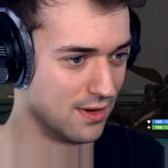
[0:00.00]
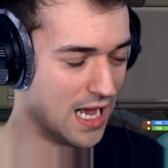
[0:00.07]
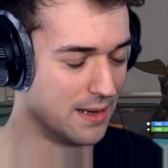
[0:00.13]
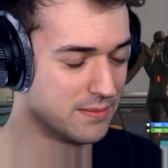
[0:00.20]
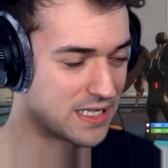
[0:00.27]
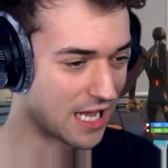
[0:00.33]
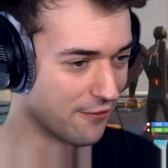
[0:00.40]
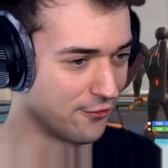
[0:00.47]
I'm
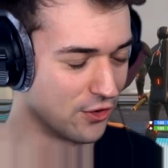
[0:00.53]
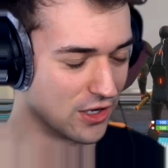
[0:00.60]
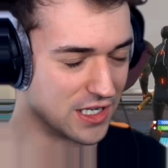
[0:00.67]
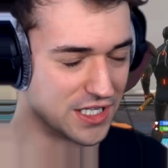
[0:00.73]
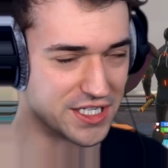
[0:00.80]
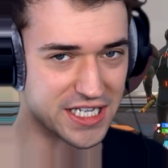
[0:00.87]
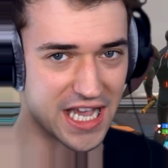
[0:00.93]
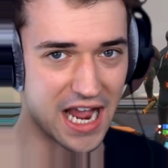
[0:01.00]
definitely
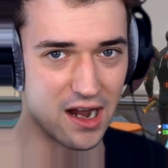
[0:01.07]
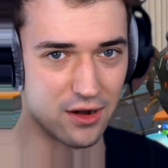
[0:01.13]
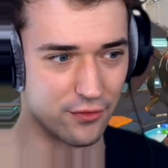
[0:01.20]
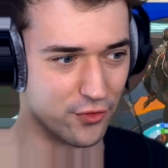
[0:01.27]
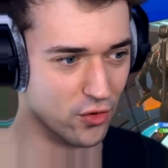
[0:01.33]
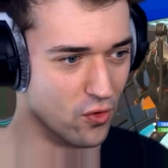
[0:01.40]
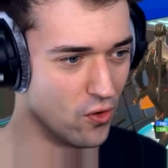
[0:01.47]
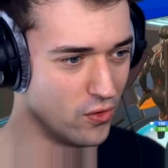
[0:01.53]
scared of
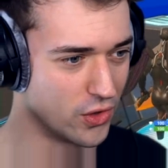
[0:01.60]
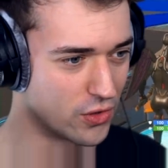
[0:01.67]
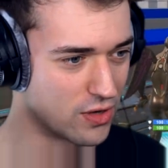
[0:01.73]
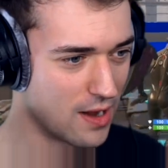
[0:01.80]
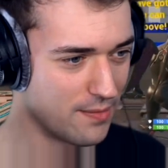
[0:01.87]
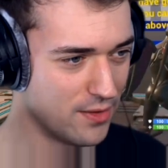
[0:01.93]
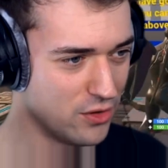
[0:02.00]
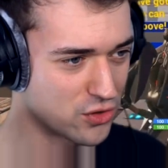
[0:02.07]
you. Holy
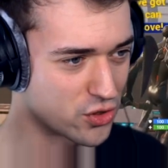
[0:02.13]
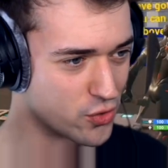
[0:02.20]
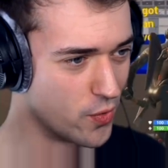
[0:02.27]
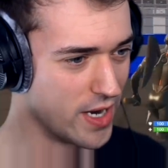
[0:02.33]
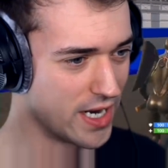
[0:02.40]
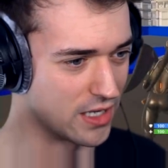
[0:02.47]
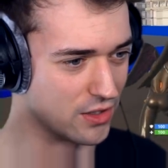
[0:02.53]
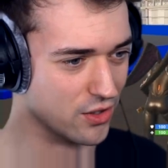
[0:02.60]
crap, that was
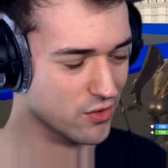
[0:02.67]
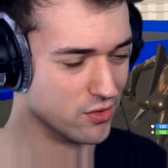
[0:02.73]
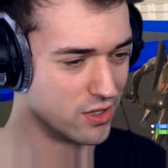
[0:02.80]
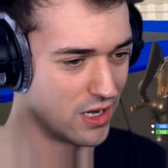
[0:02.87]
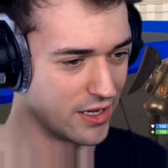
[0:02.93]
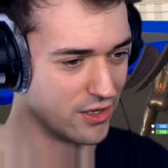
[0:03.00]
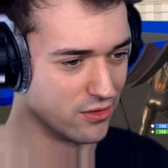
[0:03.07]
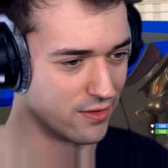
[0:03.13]
quick, dude.
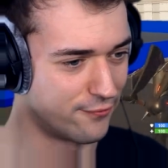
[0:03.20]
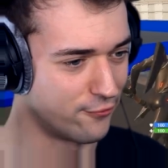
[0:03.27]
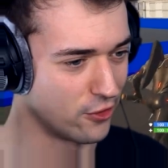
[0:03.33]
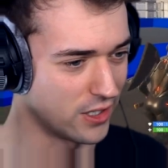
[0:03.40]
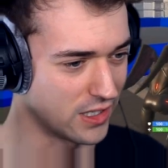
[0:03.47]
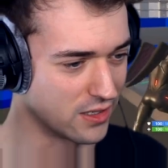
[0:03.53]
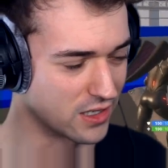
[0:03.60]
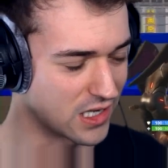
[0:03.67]
Are you a
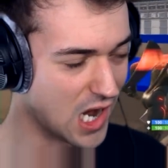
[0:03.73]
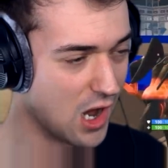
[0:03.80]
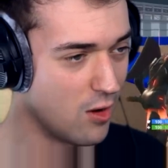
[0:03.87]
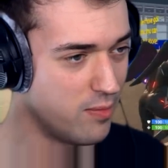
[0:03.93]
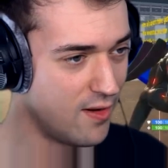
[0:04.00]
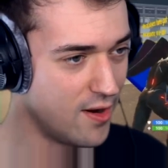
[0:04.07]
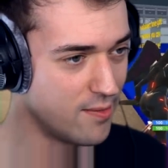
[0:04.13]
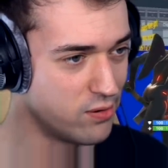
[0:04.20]
freaking
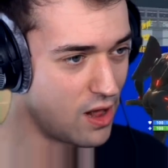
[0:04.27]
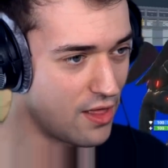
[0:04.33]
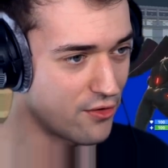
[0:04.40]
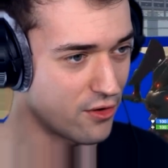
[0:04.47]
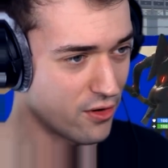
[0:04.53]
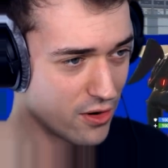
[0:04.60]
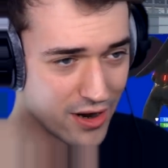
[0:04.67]
cowboy, brother?